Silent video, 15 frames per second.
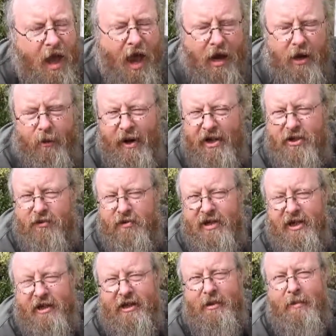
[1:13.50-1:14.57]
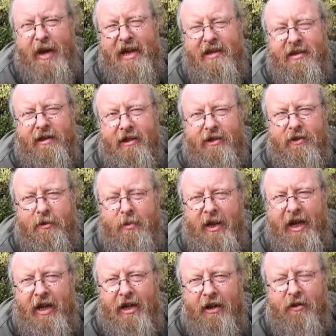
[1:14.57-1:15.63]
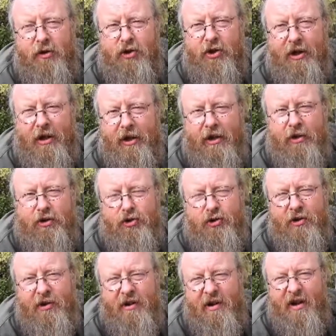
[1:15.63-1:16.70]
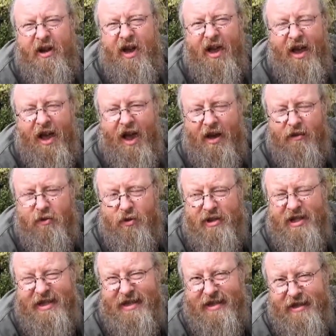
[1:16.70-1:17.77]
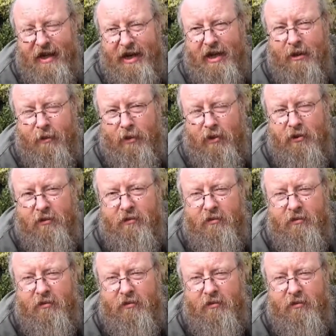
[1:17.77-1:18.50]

In a way, it's a return to basics at the beginning of the church, and of course it's sustainable.